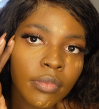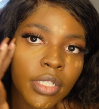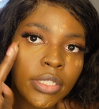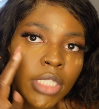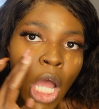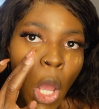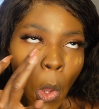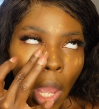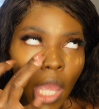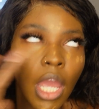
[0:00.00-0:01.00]
So,
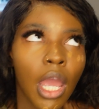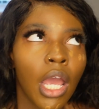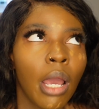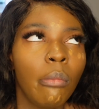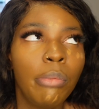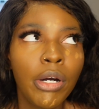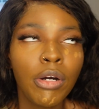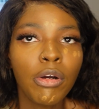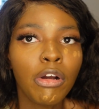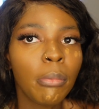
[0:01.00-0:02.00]

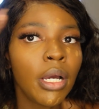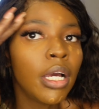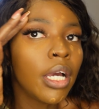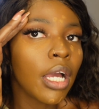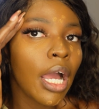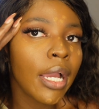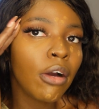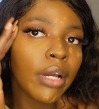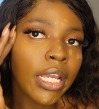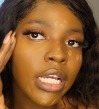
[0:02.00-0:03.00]
boom, I
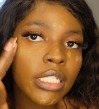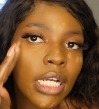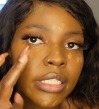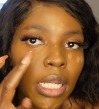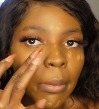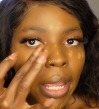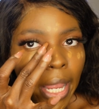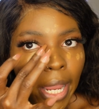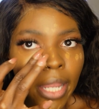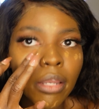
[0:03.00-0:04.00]
go ahead, I tell him,
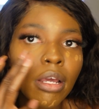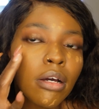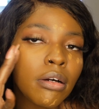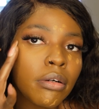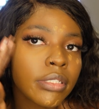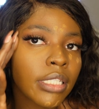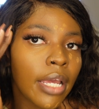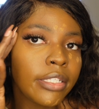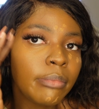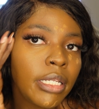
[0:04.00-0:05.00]
hey, you know, it was
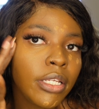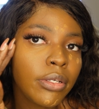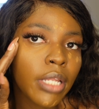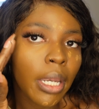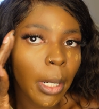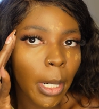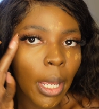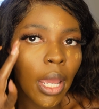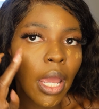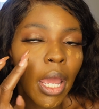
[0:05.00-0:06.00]
nice meeting you, da da
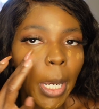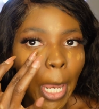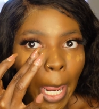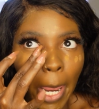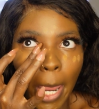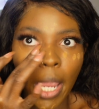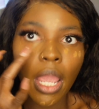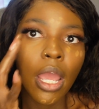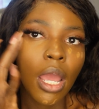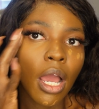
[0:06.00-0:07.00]
da,
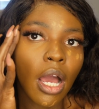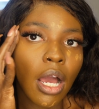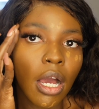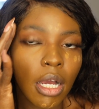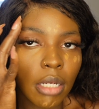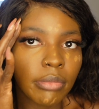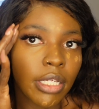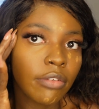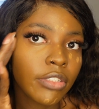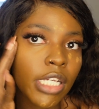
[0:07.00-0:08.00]
like,
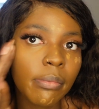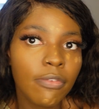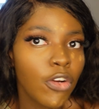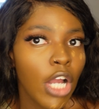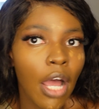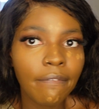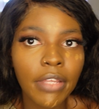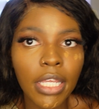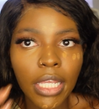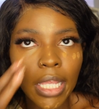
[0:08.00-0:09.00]
thank you for taking me for
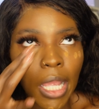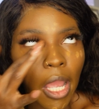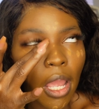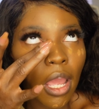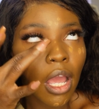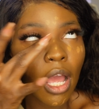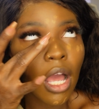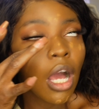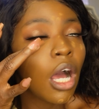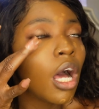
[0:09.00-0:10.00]
coffee.
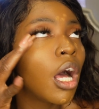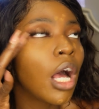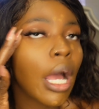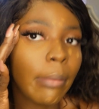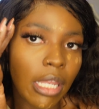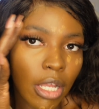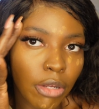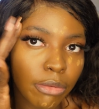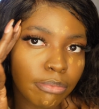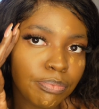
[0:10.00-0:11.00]
I made it
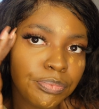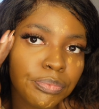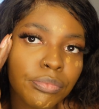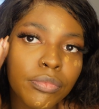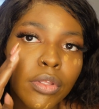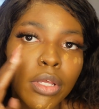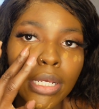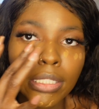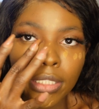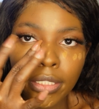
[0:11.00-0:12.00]
home.
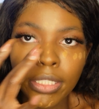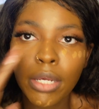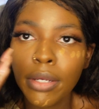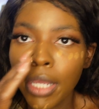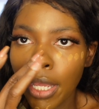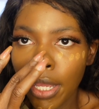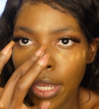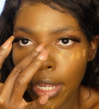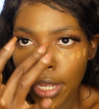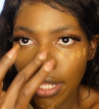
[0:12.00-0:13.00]
So he's like,
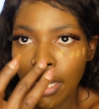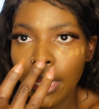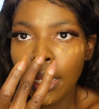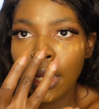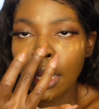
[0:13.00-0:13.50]
okay, like,